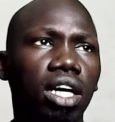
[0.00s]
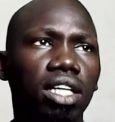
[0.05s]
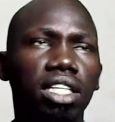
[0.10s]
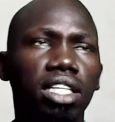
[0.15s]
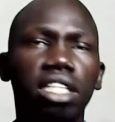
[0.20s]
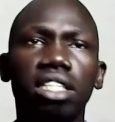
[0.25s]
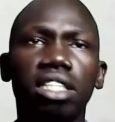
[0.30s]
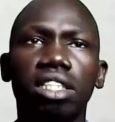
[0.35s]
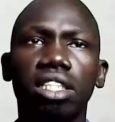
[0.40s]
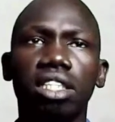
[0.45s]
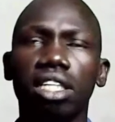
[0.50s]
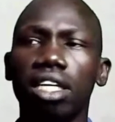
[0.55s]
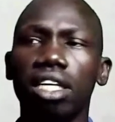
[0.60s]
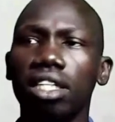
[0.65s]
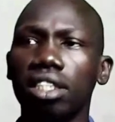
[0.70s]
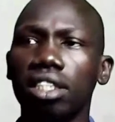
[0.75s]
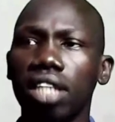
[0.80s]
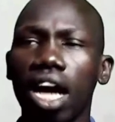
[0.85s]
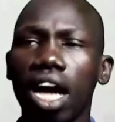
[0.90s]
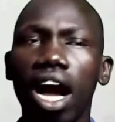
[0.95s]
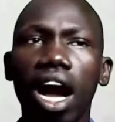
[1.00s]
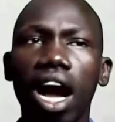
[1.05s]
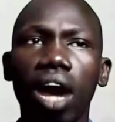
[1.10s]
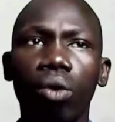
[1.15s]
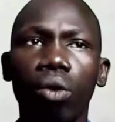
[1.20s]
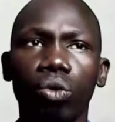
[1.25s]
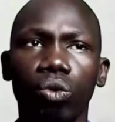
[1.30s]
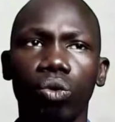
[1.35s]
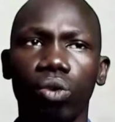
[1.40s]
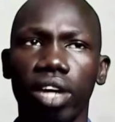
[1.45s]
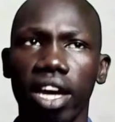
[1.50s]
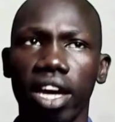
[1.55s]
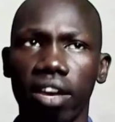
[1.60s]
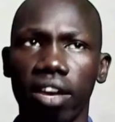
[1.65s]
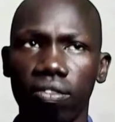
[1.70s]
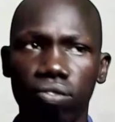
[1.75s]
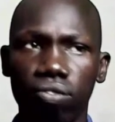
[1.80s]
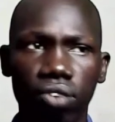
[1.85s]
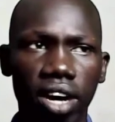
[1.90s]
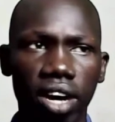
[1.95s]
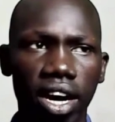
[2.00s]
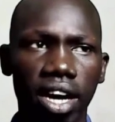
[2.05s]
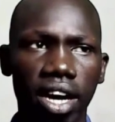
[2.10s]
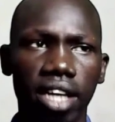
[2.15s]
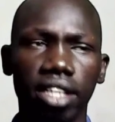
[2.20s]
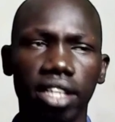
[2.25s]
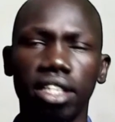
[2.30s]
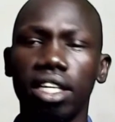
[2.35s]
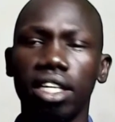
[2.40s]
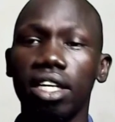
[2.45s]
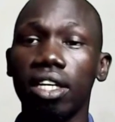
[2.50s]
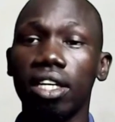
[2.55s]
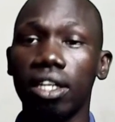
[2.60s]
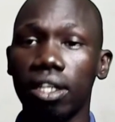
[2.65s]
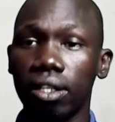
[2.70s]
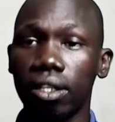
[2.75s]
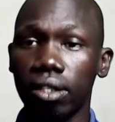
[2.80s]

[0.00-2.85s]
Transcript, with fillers: this is how you can find uh,